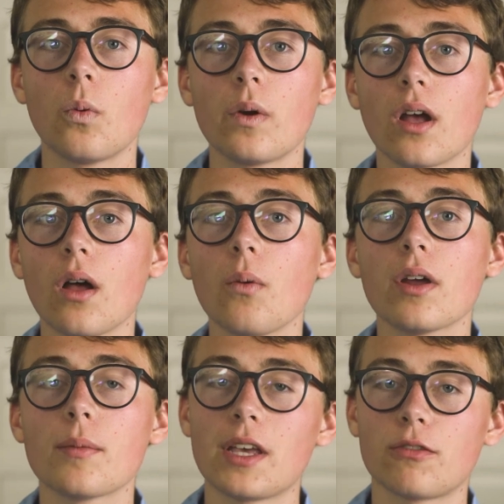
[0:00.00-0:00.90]
We all
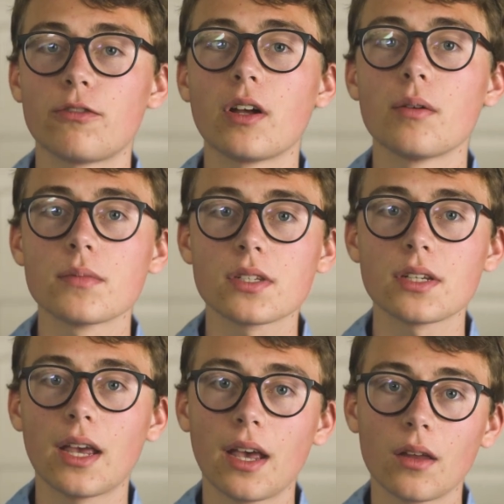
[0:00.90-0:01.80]
want to make
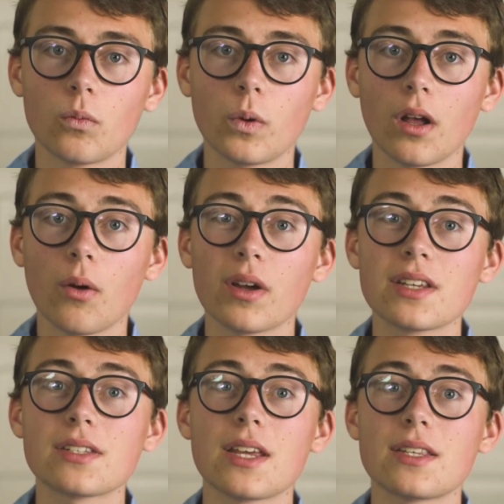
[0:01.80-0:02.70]
films, and we all want
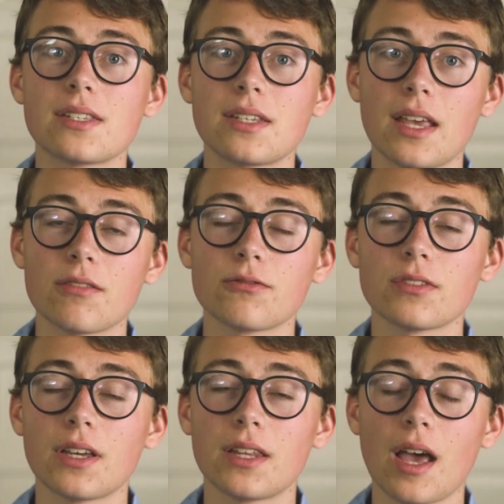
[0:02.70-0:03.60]
to stay
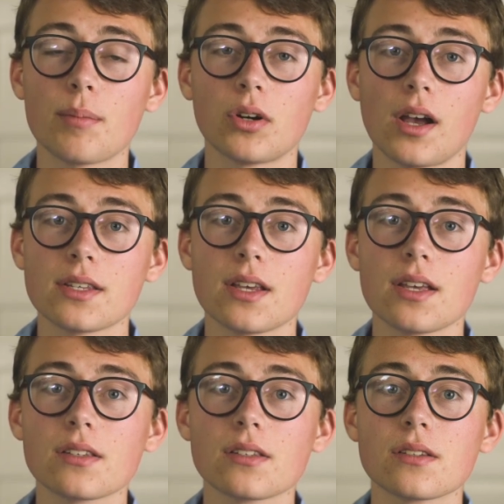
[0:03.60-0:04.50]
safe in that
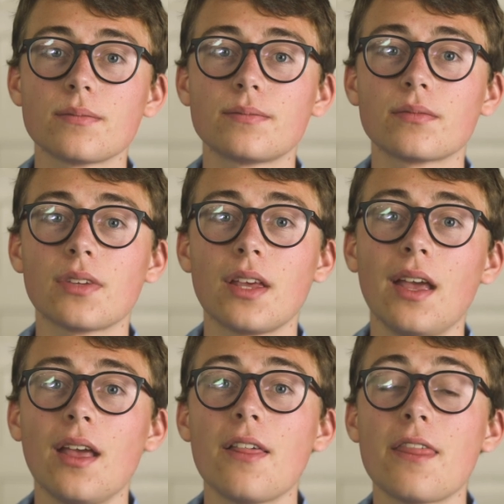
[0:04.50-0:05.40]
process.
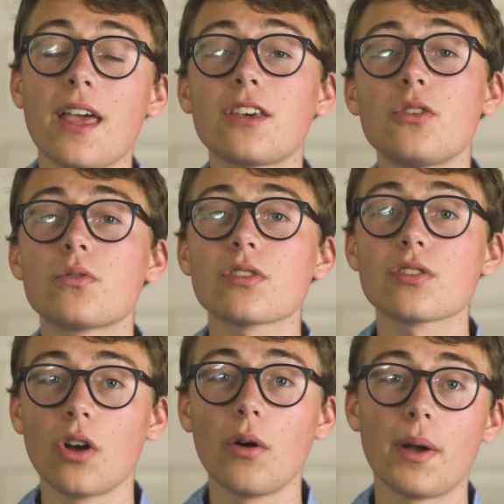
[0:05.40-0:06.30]
Thank you
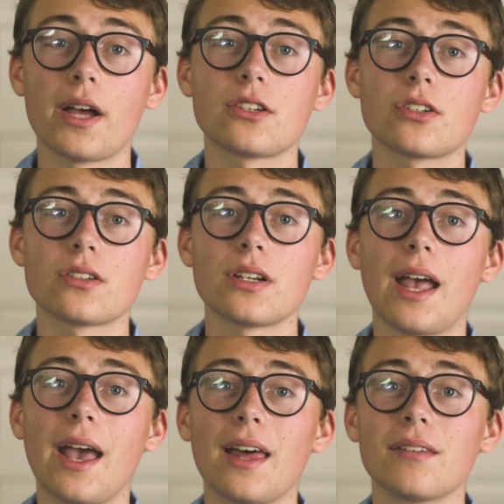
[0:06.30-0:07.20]
so much,
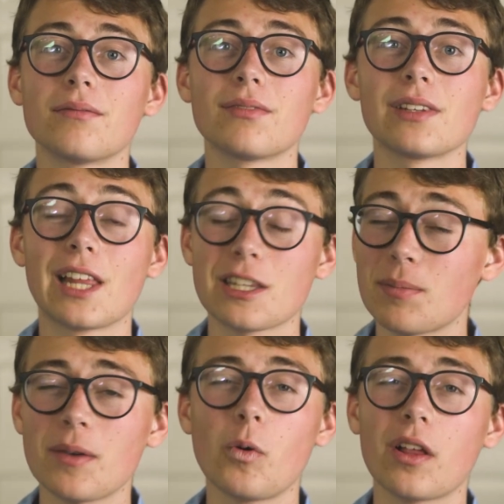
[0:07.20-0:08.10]
and
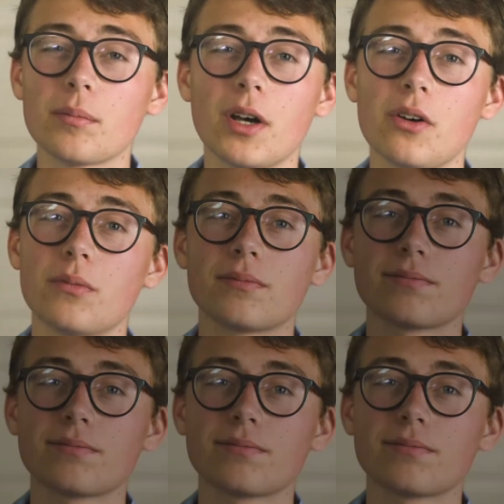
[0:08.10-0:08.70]
let's make Welcome Home.